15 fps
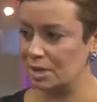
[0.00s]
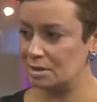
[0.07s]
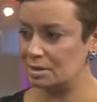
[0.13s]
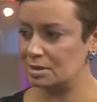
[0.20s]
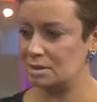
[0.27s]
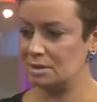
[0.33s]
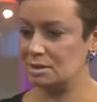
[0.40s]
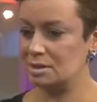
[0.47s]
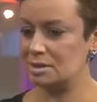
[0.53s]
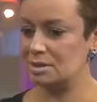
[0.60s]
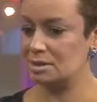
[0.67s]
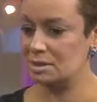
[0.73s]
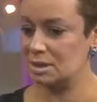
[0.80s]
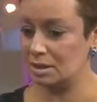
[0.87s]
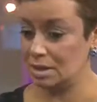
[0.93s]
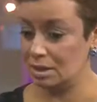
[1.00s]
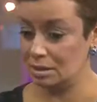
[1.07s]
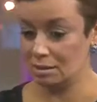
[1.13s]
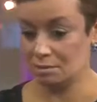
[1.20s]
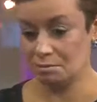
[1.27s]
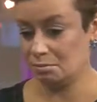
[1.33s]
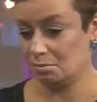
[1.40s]
is
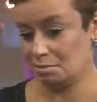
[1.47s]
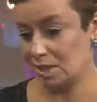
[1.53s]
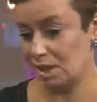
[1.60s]
um,